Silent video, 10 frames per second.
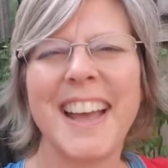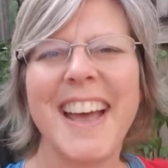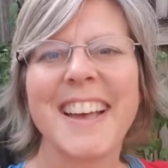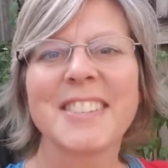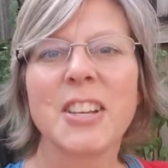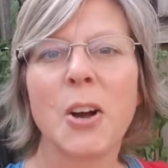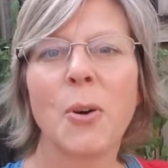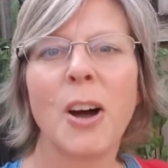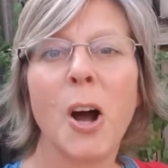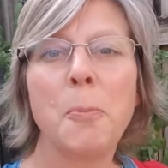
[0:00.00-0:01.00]
So
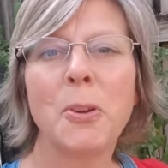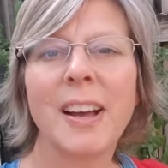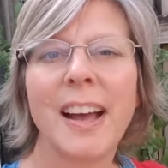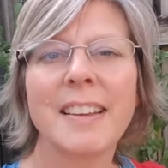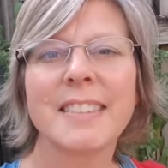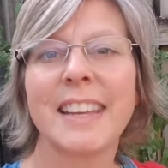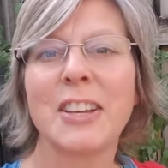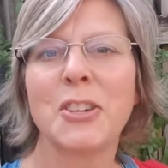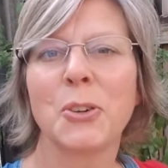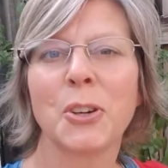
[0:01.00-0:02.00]
I hope you guys get
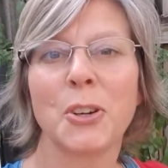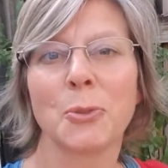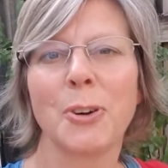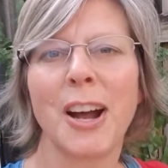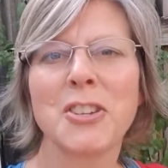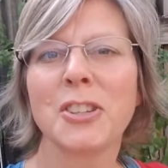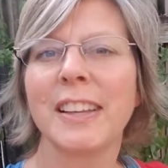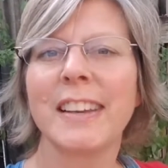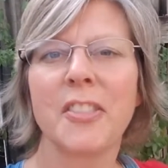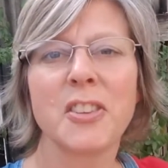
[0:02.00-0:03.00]
your garage
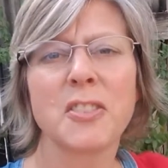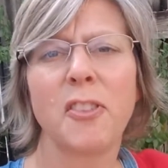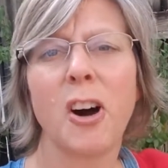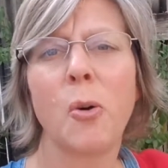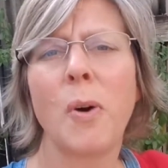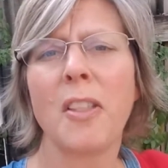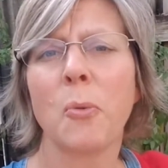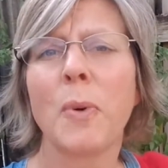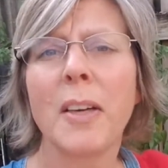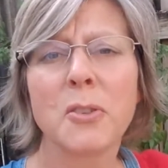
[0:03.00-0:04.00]
cleaned out this fall while the
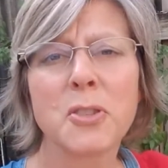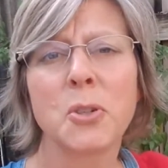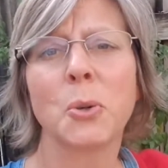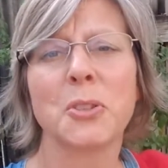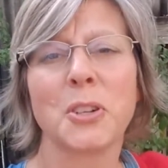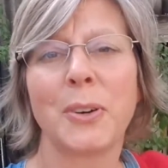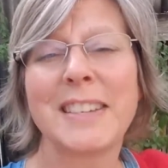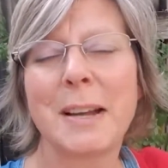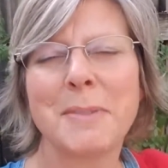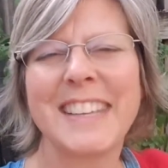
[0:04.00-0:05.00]
weather's cool. It's a great
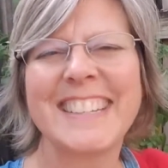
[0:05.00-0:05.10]
time to get it